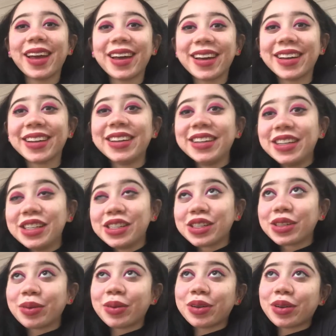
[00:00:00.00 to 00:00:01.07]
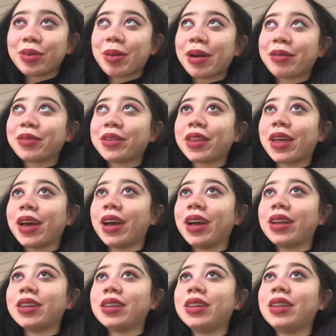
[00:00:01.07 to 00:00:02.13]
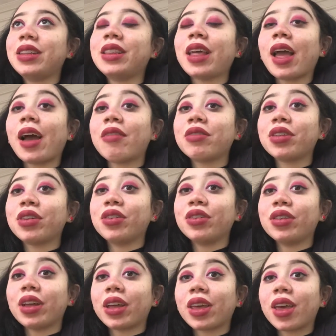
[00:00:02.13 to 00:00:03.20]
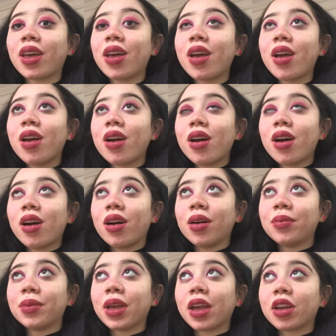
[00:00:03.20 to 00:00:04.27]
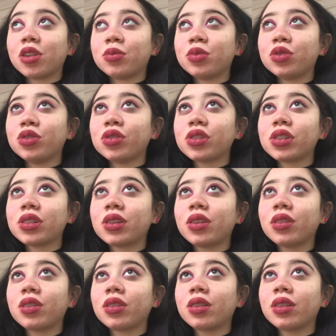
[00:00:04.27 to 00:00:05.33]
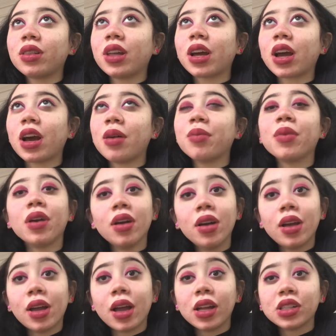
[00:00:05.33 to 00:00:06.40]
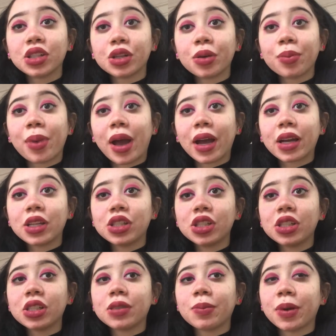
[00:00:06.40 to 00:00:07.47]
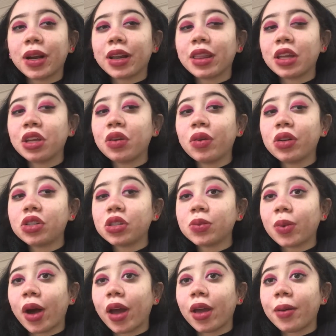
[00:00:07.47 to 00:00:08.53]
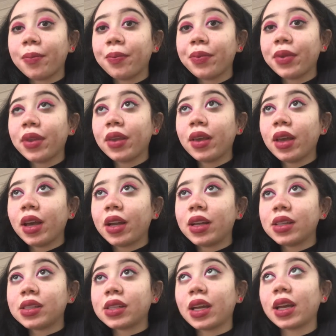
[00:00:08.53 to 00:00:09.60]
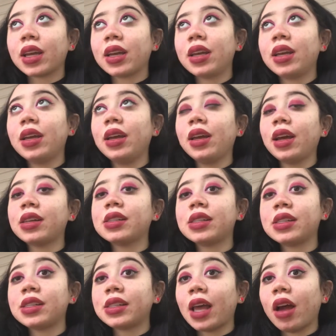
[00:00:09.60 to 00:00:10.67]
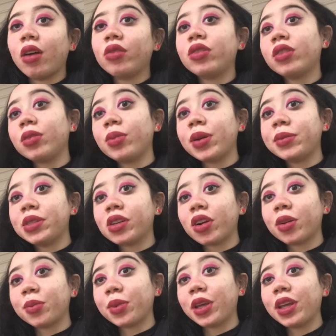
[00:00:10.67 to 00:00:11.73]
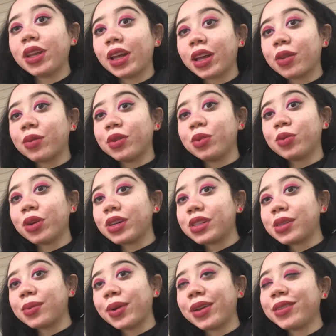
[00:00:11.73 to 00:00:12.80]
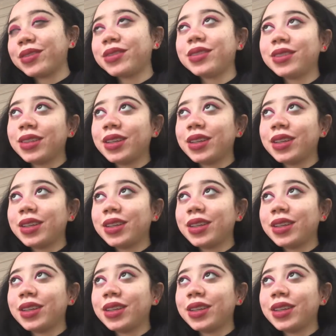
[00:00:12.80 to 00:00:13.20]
Yeah, so I want to go back for that. They have little like animals that come in certain packages, but I think you could just buy them, and it's like has the sound of the baby's heartbeat like when you press the button.